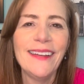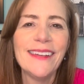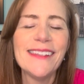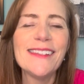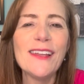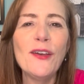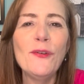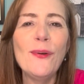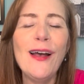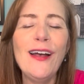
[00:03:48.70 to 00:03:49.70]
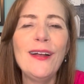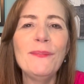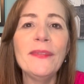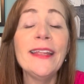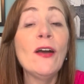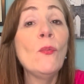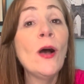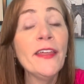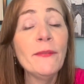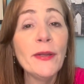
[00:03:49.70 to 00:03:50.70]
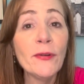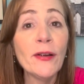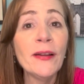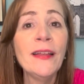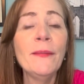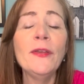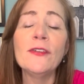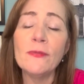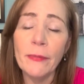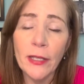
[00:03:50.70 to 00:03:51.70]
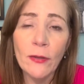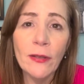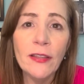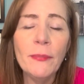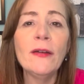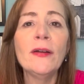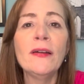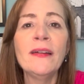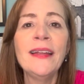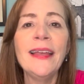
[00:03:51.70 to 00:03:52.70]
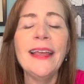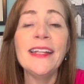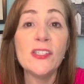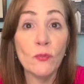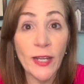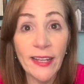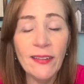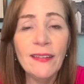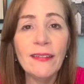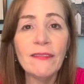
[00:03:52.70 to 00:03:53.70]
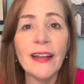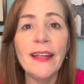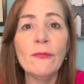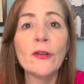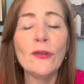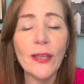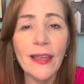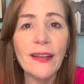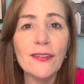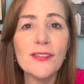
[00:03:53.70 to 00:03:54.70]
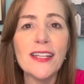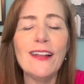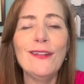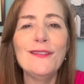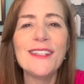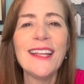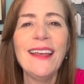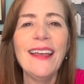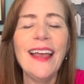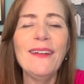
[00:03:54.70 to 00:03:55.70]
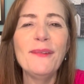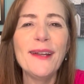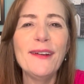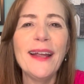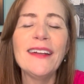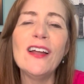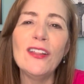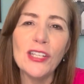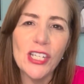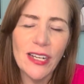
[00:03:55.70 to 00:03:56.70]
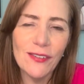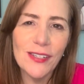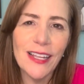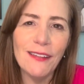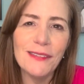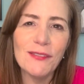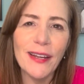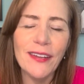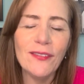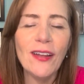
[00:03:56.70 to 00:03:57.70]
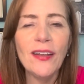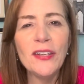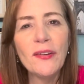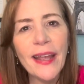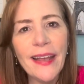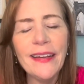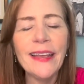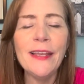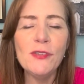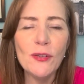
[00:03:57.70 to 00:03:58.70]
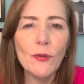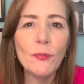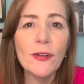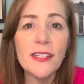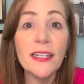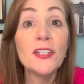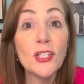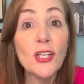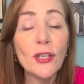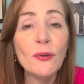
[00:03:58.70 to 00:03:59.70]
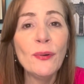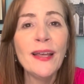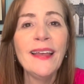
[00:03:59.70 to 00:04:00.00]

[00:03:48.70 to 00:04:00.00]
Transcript: So now, why the mirror? Because when we look in the mirror, it's real, right? We're looking at ourselves and we're acknowledging ourselves, right? You're not in your head. It keeps you more present to you.